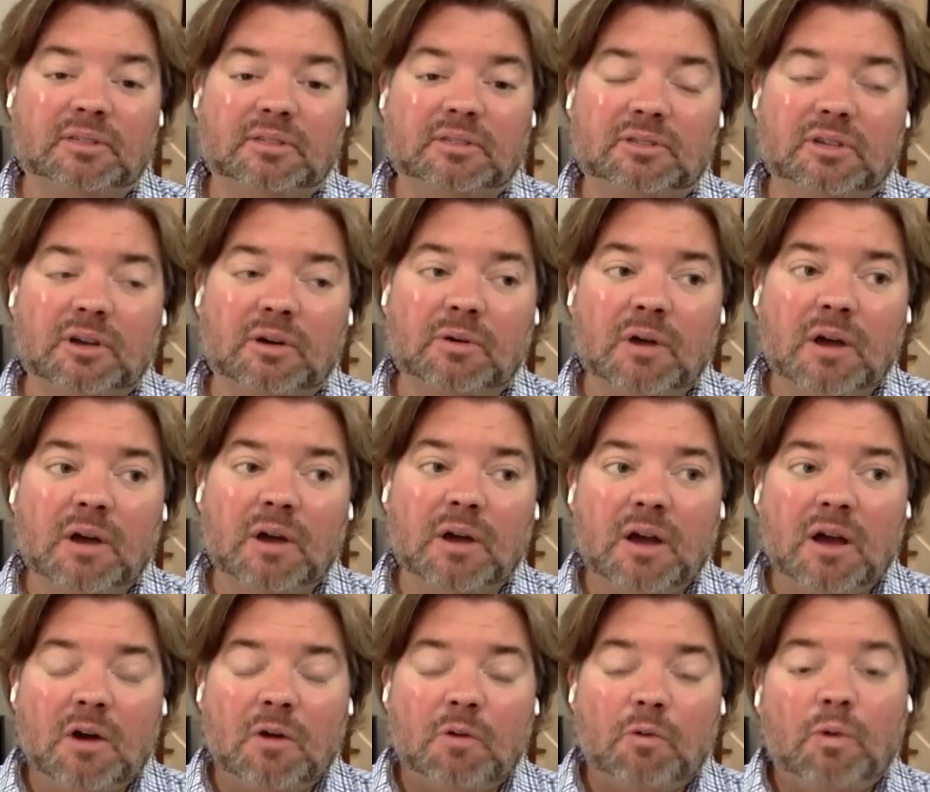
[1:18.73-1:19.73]
And so
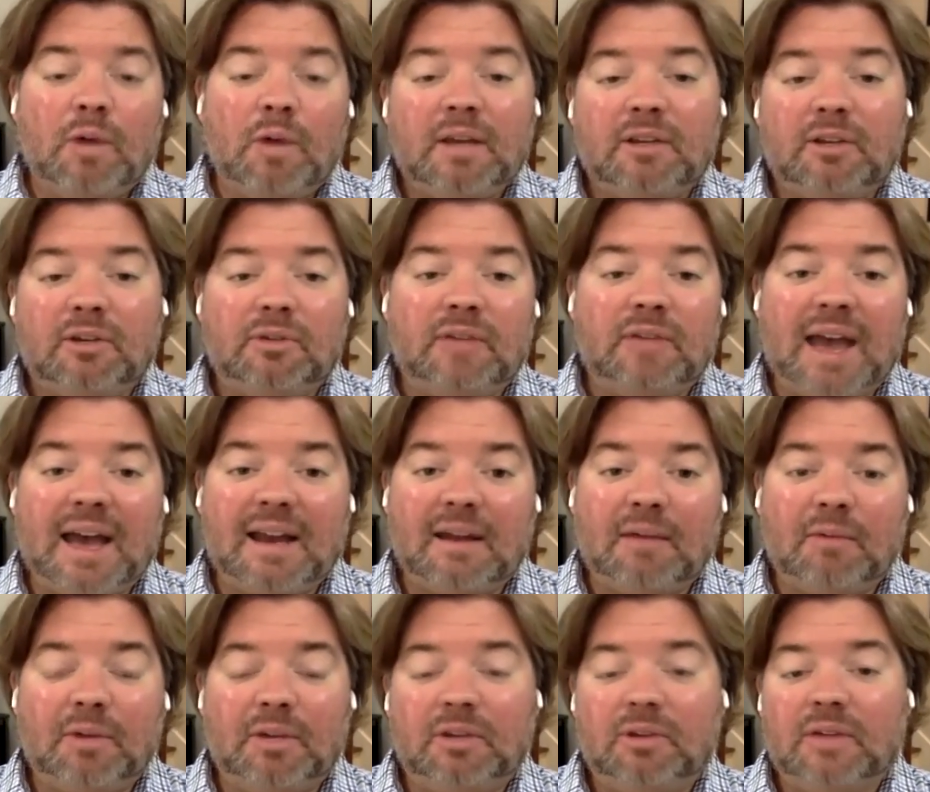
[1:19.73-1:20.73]
we do that,
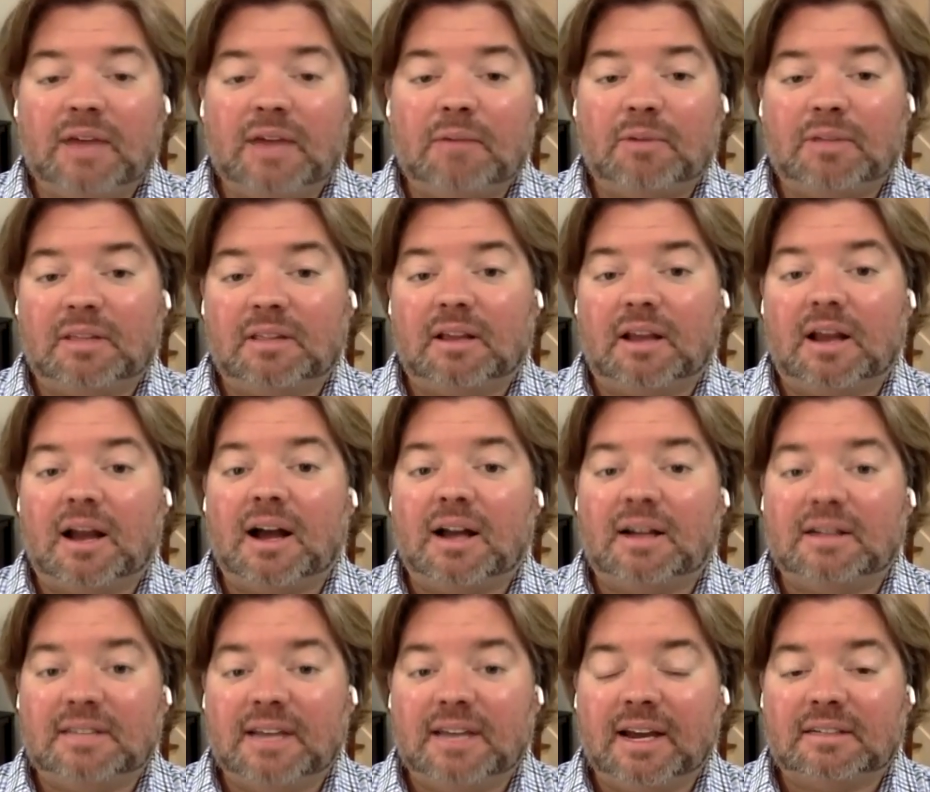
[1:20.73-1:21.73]
and we do that within the
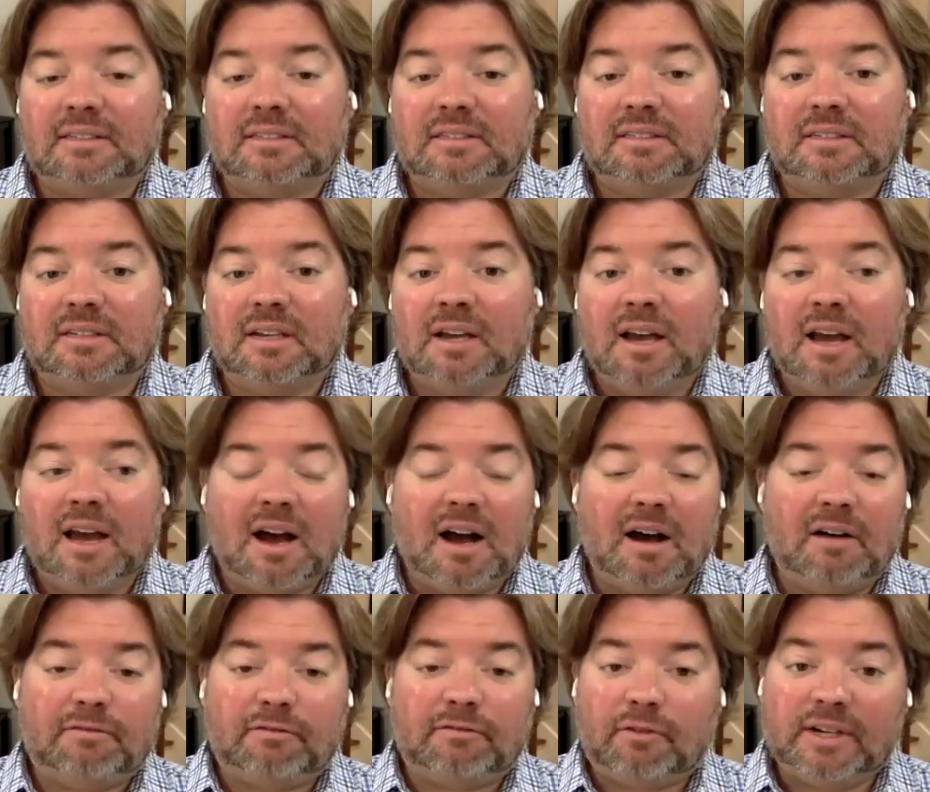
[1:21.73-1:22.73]
context of
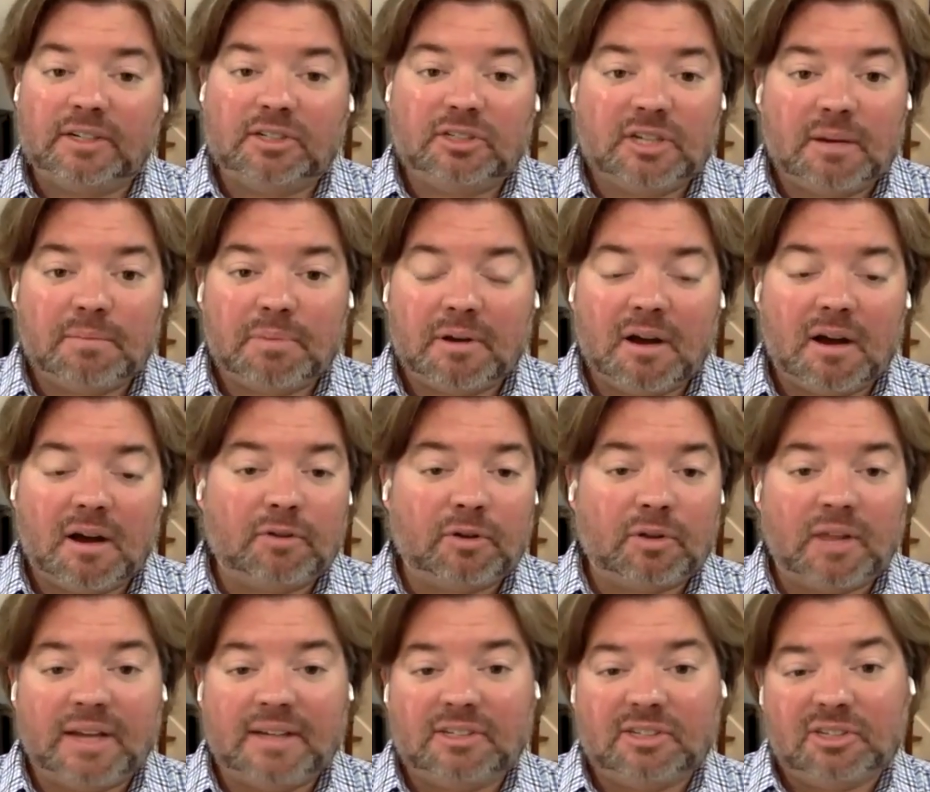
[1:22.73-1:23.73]
friendship, of
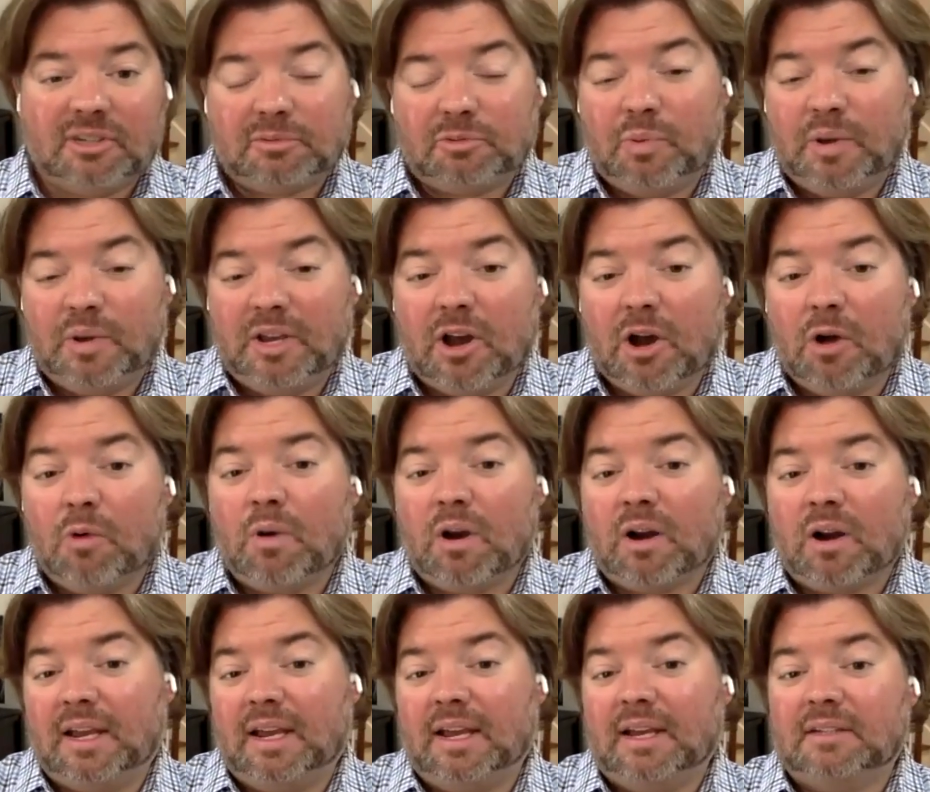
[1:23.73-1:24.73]
relationships. We go
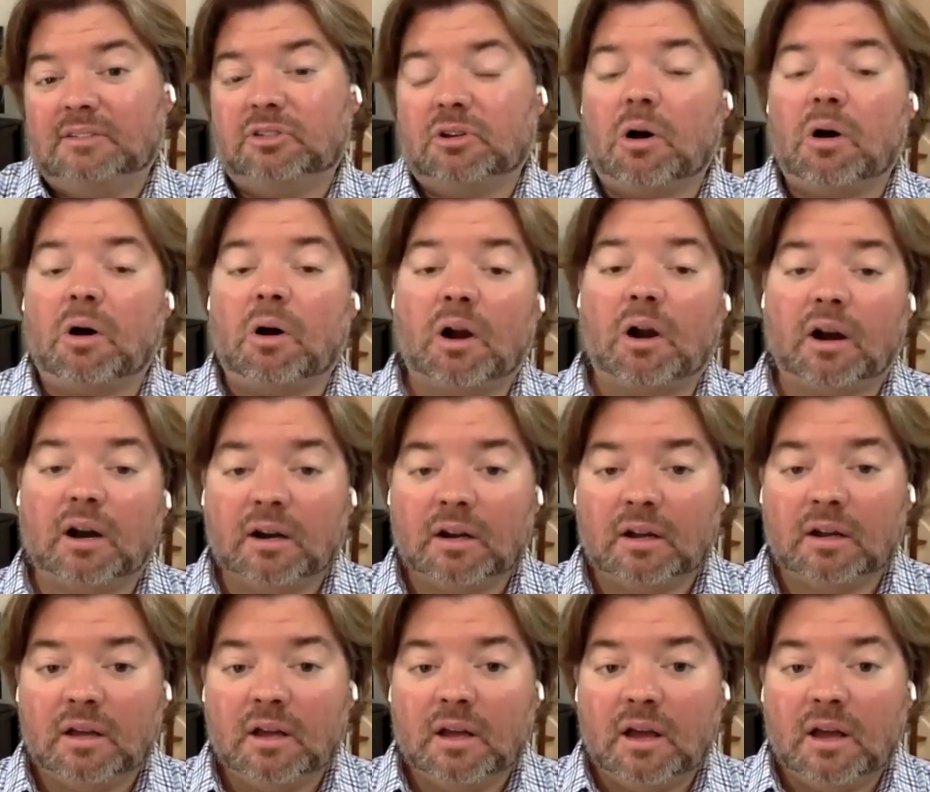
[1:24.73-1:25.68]
where kids are.